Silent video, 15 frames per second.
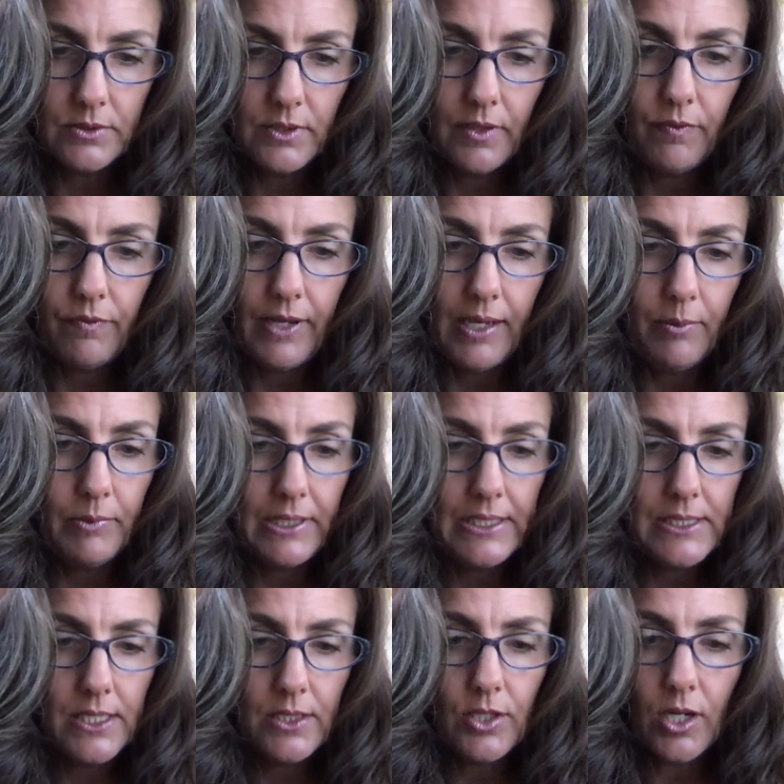The
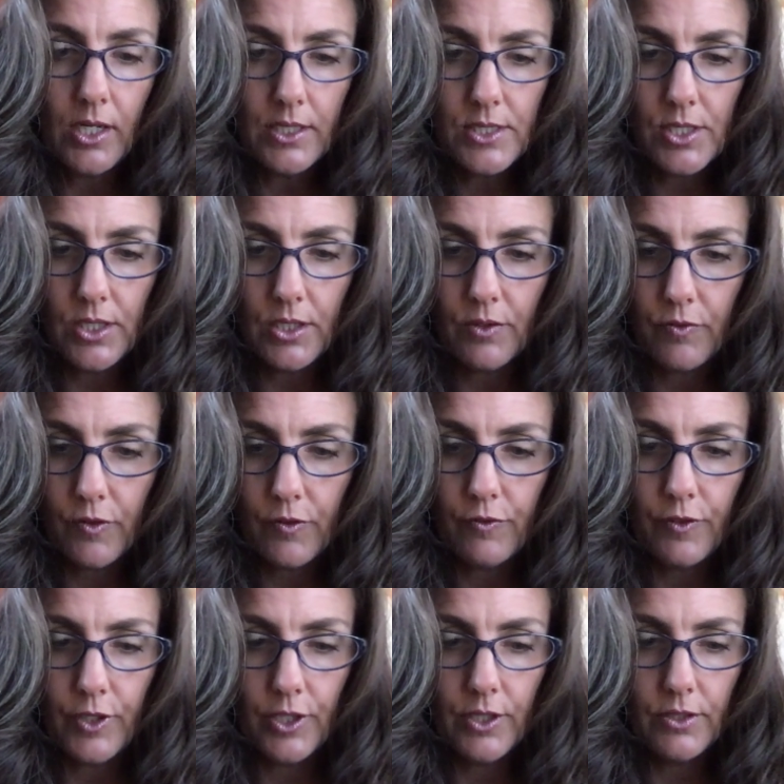families had gone to look for
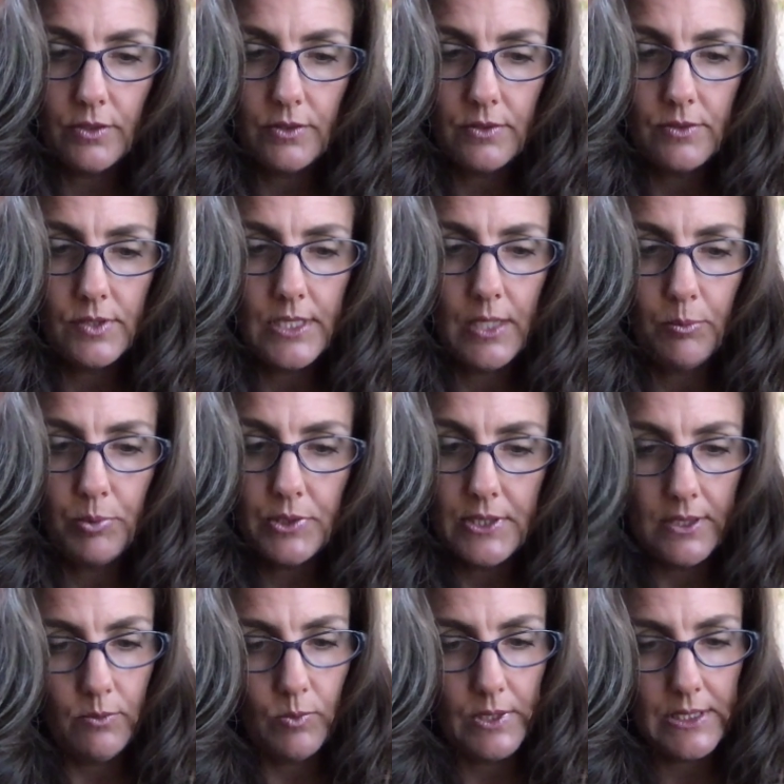Fern.
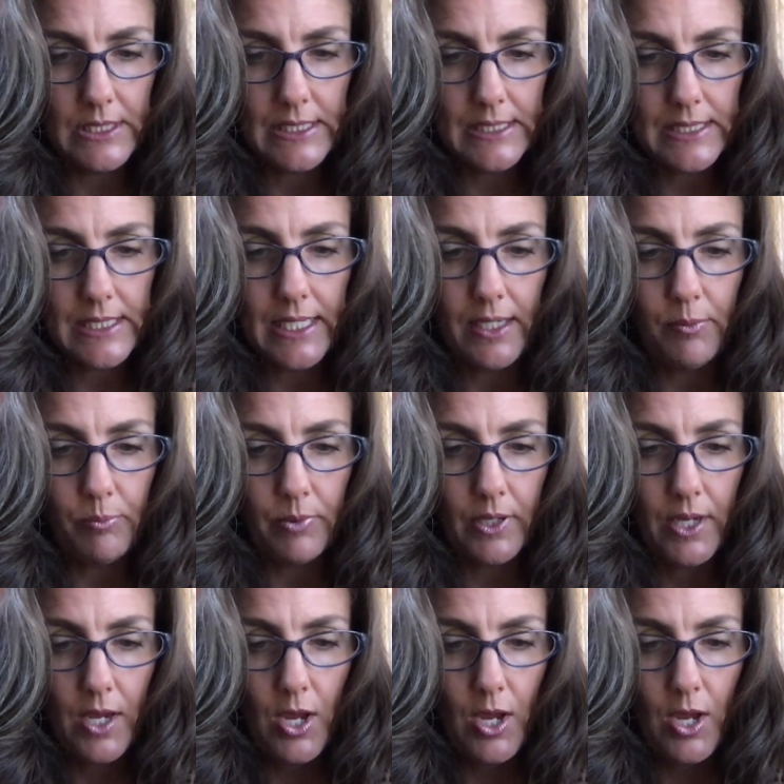Templeton was asleep.